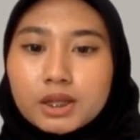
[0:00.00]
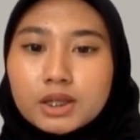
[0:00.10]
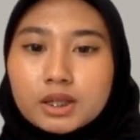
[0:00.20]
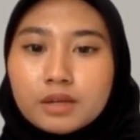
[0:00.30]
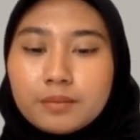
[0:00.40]

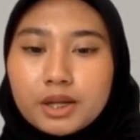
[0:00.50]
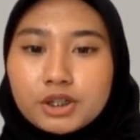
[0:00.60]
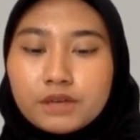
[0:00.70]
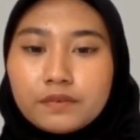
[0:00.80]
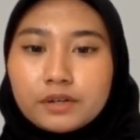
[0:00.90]
Tax in
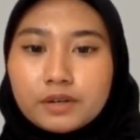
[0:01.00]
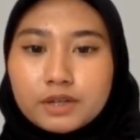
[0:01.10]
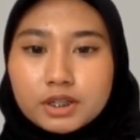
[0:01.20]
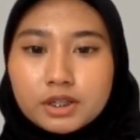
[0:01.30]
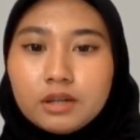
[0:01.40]
Malaysia for
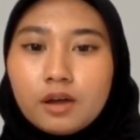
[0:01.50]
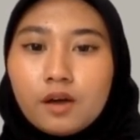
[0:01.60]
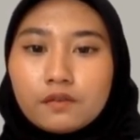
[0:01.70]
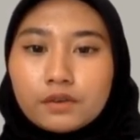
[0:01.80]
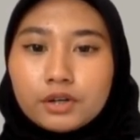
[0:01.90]
non-resident.
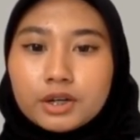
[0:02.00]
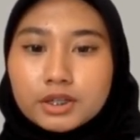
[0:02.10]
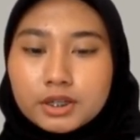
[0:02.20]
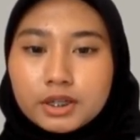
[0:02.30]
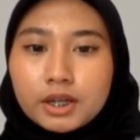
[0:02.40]
For
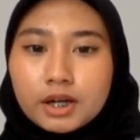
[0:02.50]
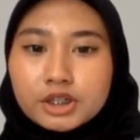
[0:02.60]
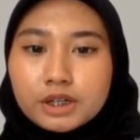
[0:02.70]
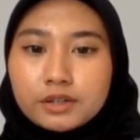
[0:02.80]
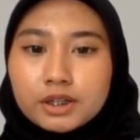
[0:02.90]
non-resident, they
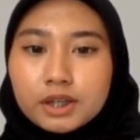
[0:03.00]
are generally